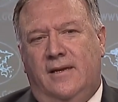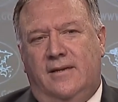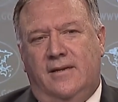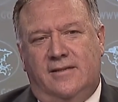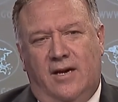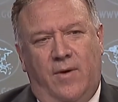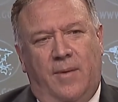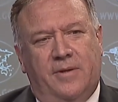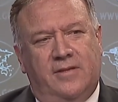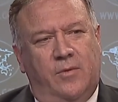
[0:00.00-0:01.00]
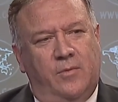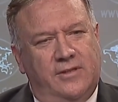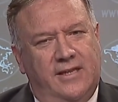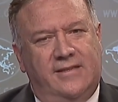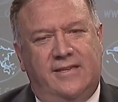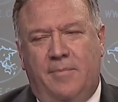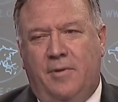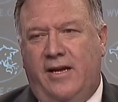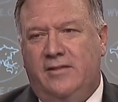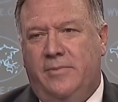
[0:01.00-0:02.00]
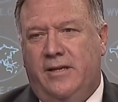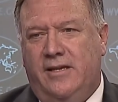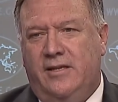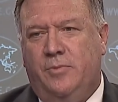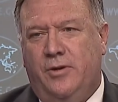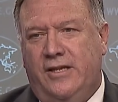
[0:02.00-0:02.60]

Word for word: to sell weapons that will destabilize the Middle East, put